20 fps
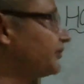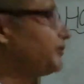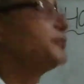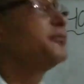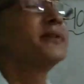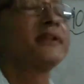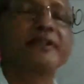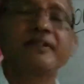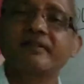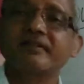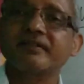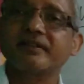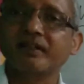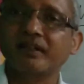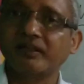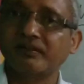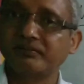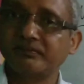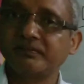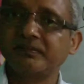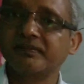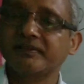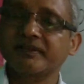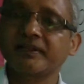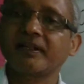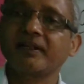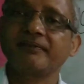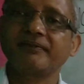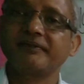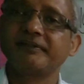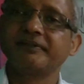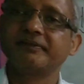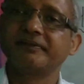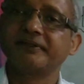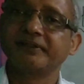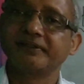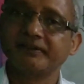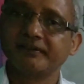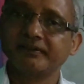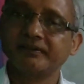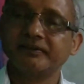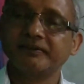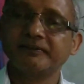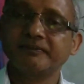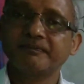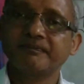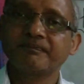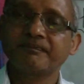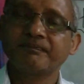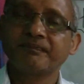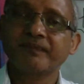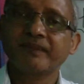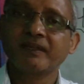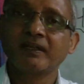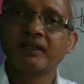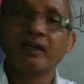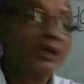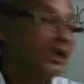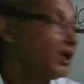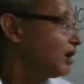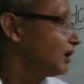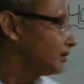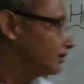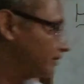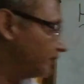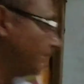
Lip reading: few examples I have given you.